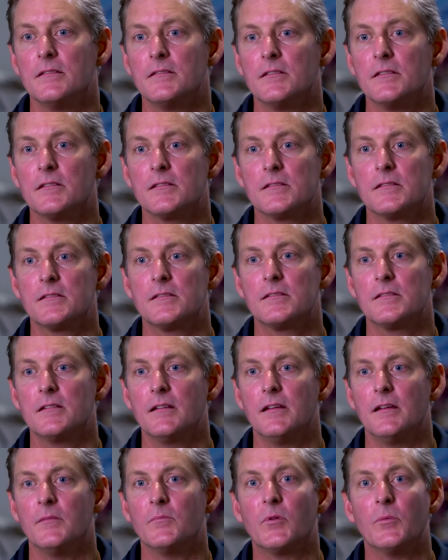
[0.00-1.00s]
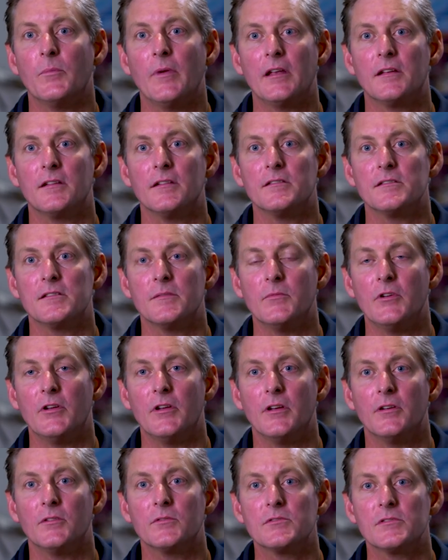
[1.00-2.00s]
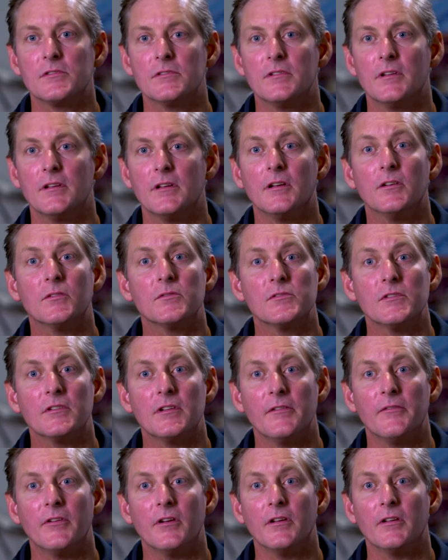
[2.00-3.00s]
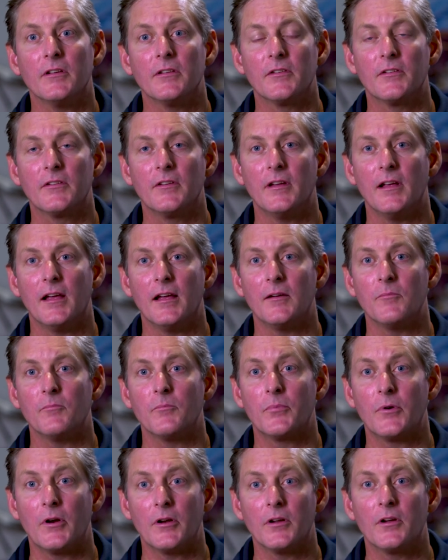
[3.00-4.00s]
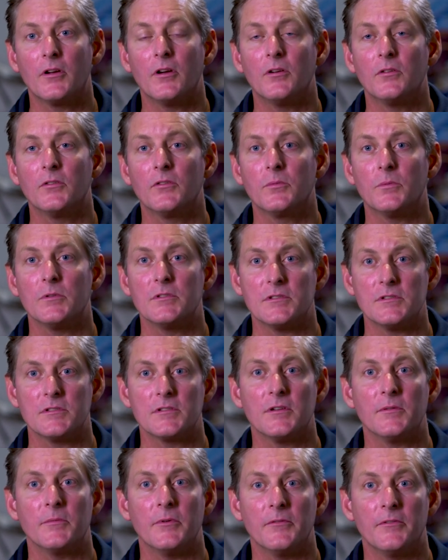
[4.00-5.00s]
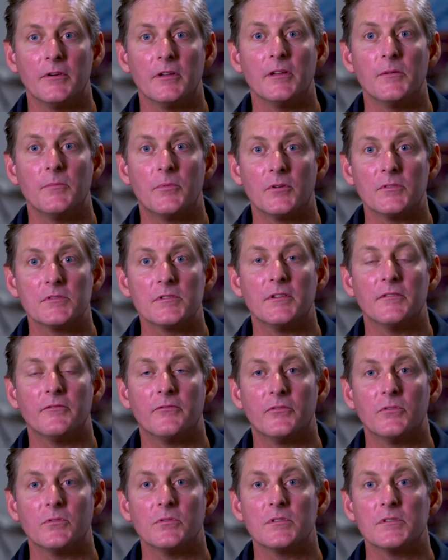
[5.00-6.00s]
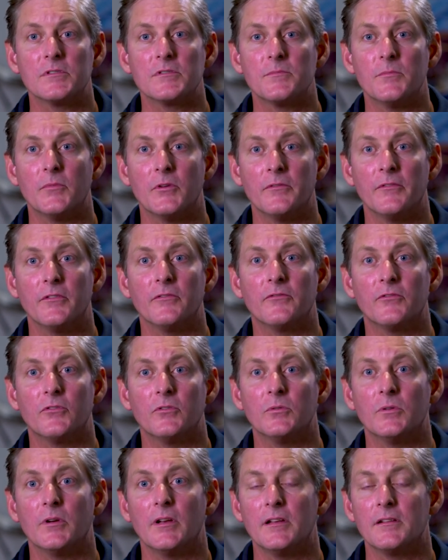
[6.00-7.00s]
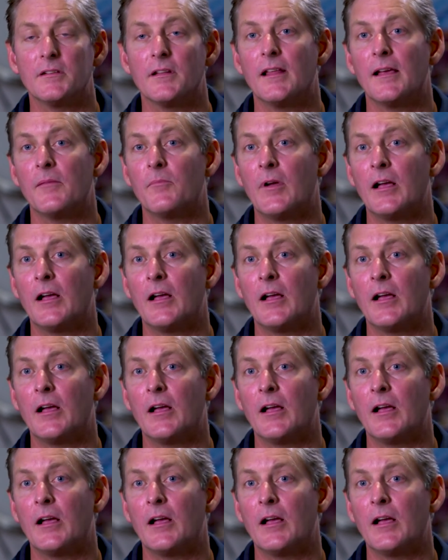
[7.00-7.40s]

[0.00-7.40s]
just implemented some new health certificate protocols, which is going to be really positive for us moving forward into that